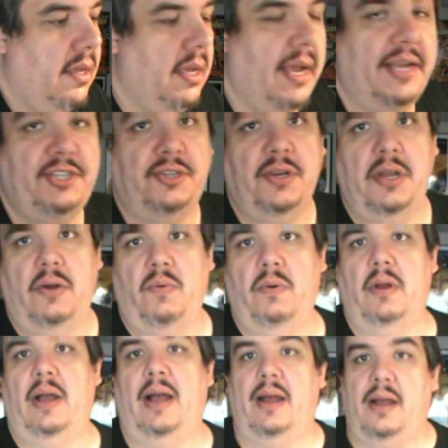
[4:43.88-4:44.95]
As you
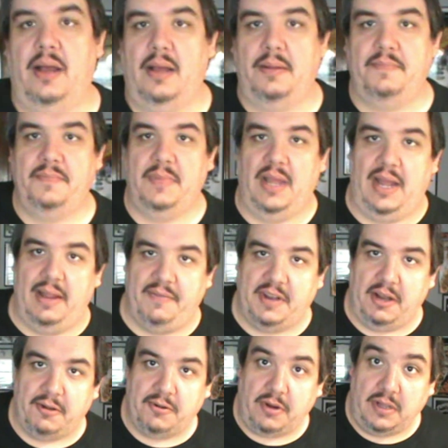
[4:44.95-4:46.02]
know, I have a
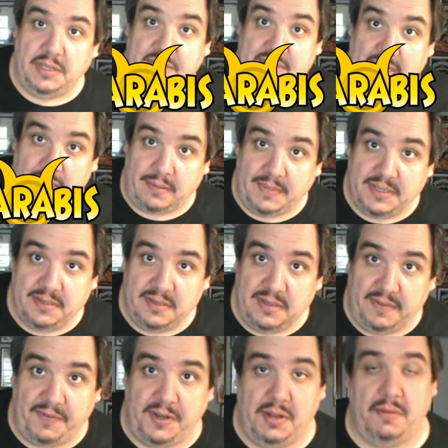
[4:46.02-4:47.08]
character called Scarabus.
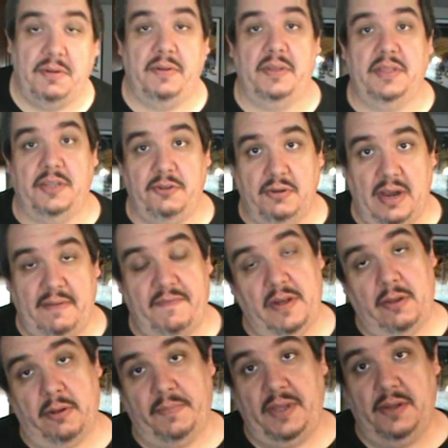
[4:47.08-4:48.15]
And if you don't know it, then you're not
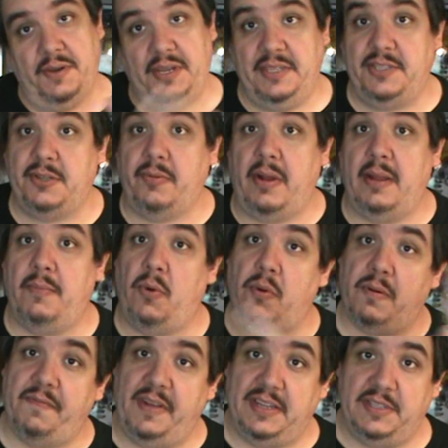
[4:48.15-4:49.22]
following me on Instagram
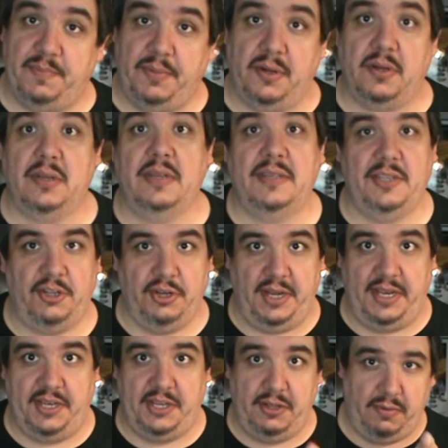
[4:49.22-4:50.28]
or Facebook. You
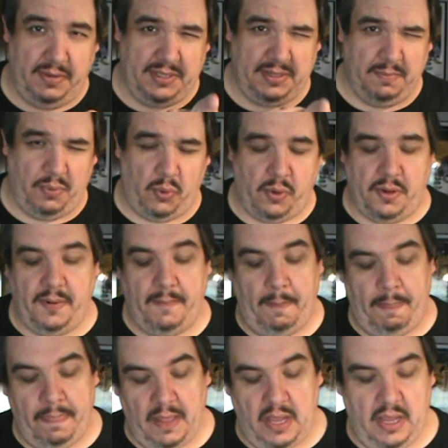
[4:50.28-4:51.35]
need to. It's important.
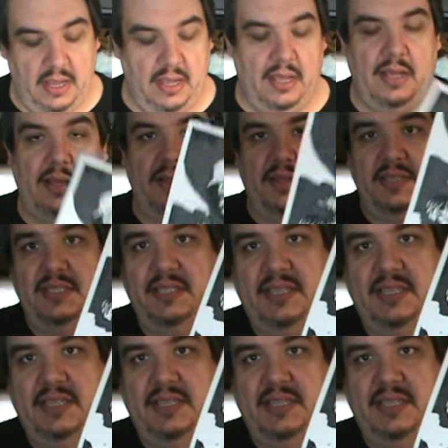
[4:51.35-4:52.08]
This is